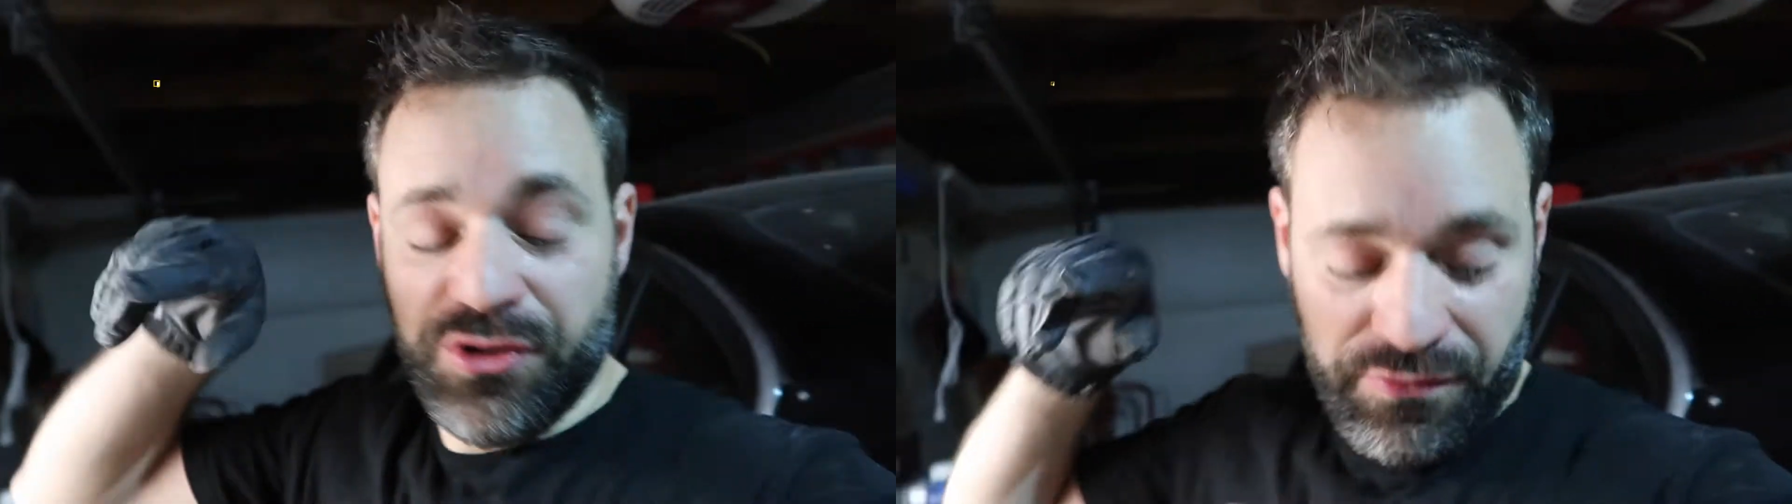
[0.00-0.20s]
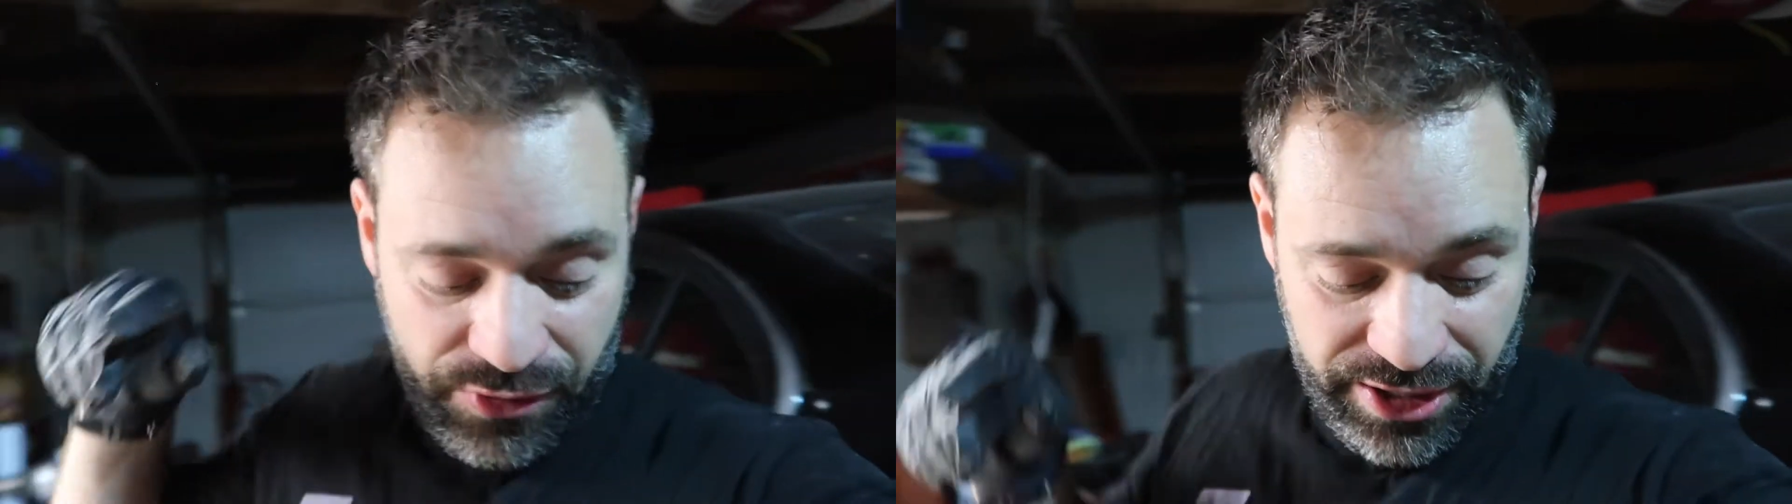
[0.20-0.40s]

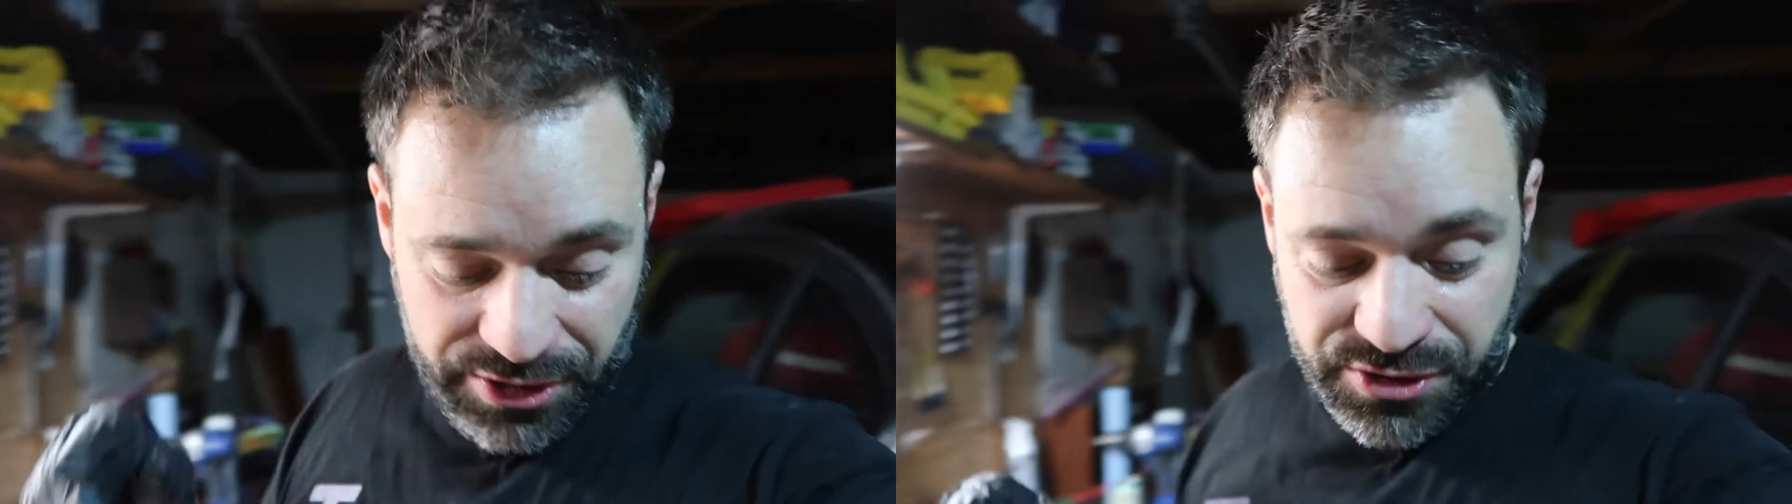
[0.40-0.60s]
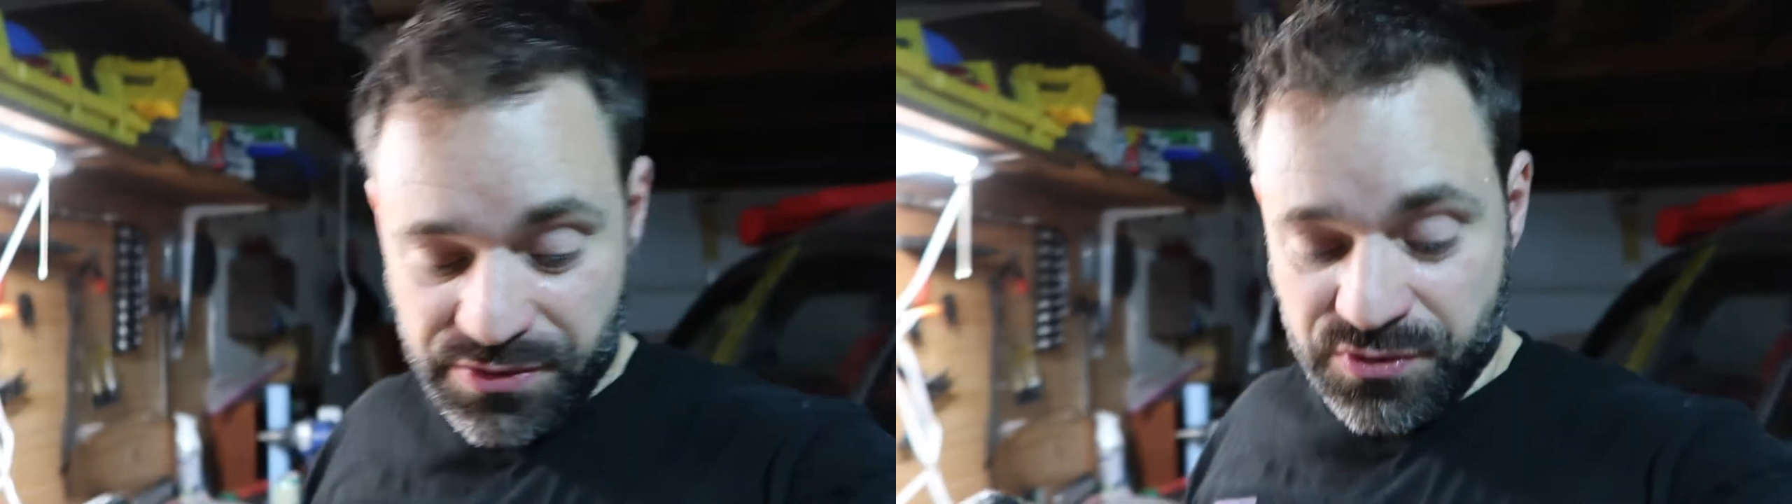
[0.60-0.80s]
Don't
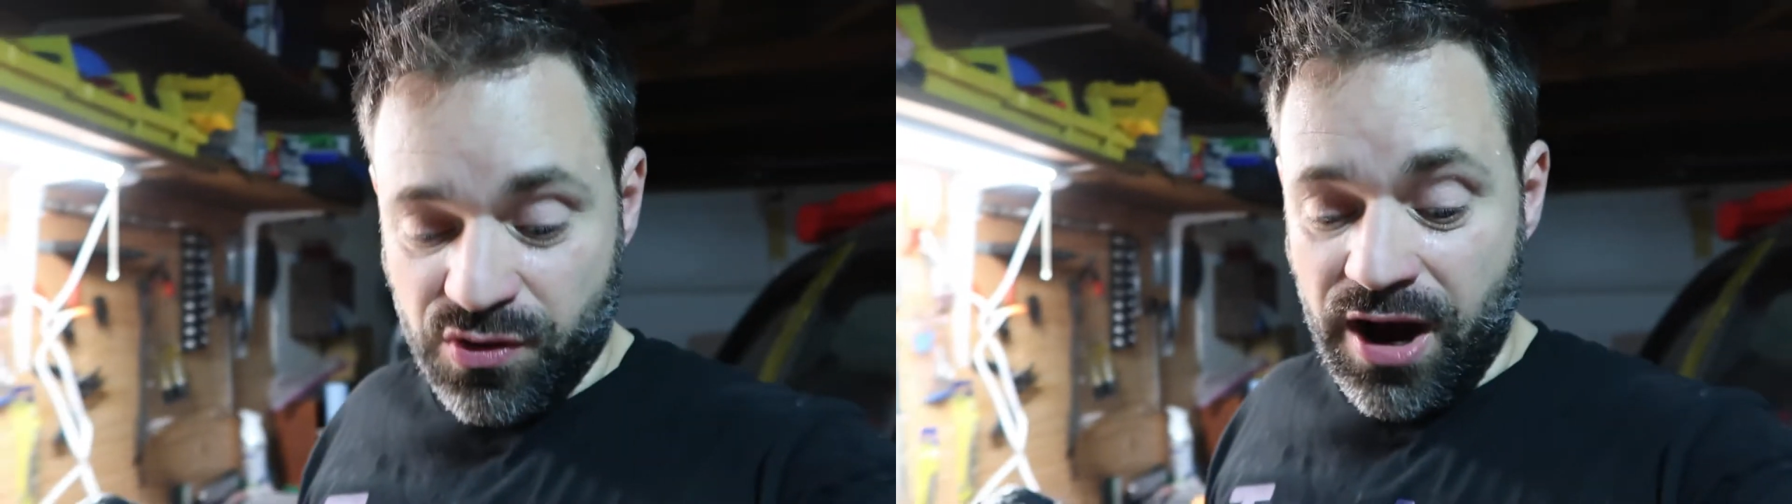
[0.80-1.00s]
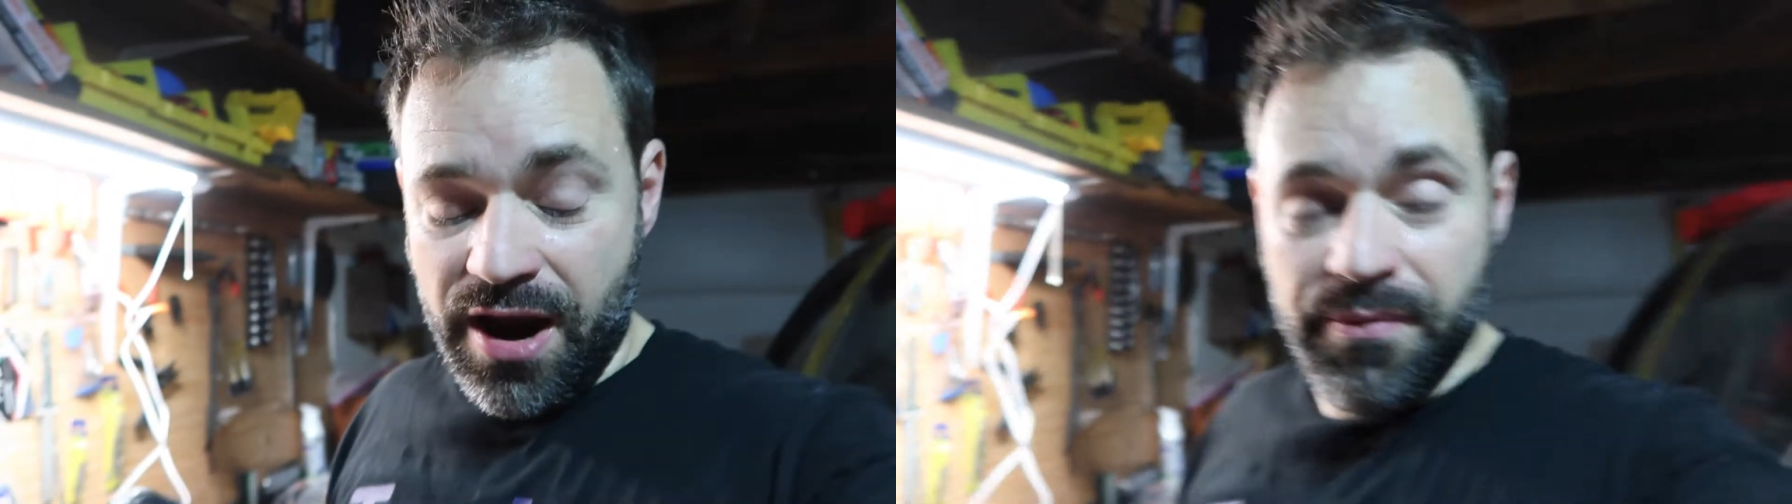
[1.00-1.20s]
forget to
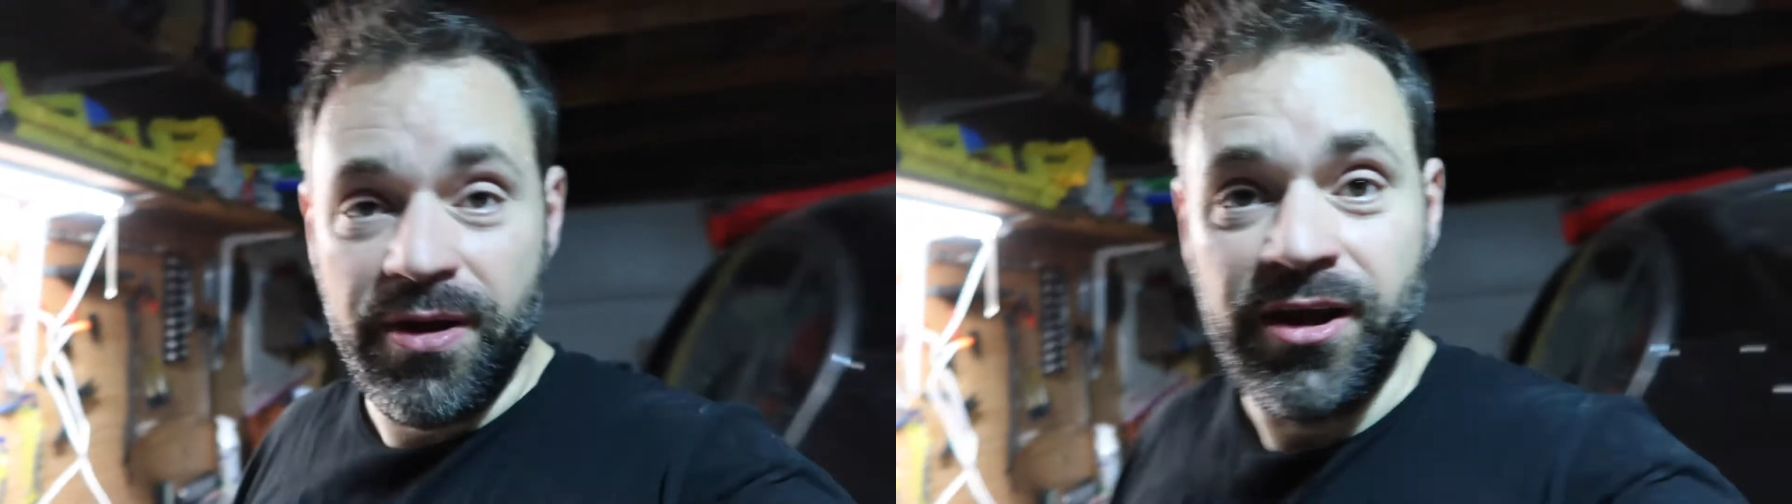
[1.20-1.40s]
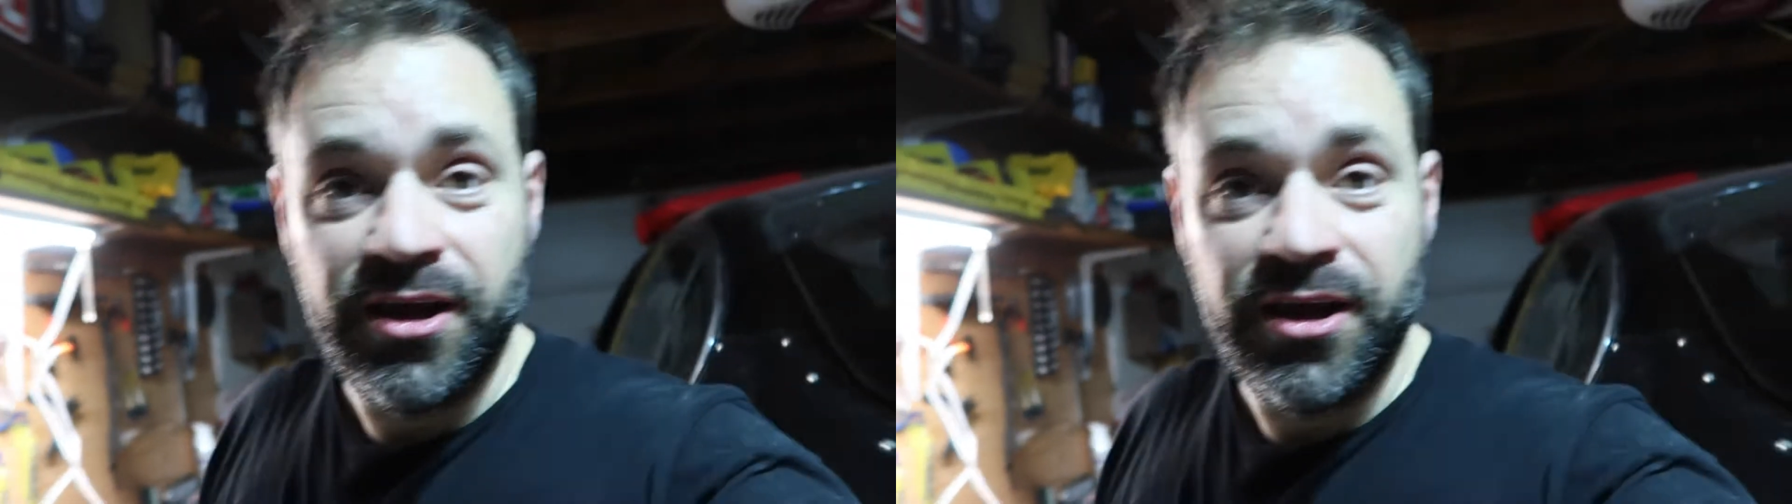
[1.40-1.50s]
subscribe.